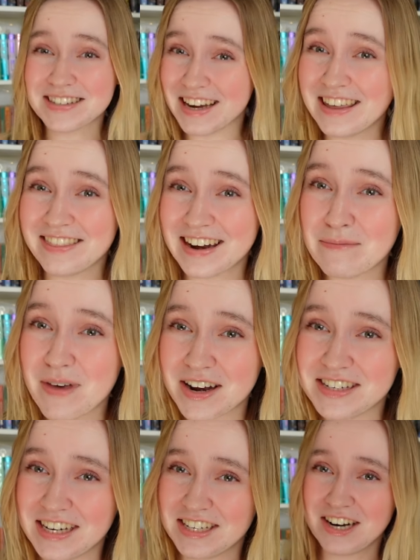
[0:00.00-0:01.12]
saying that I'm not
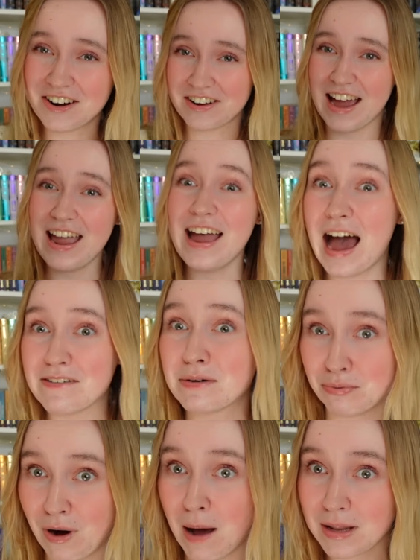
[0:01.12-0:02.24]
addicted, okay? I have a
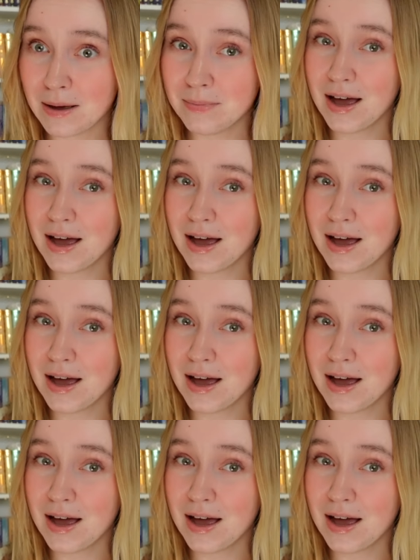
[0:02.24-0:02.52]
problem.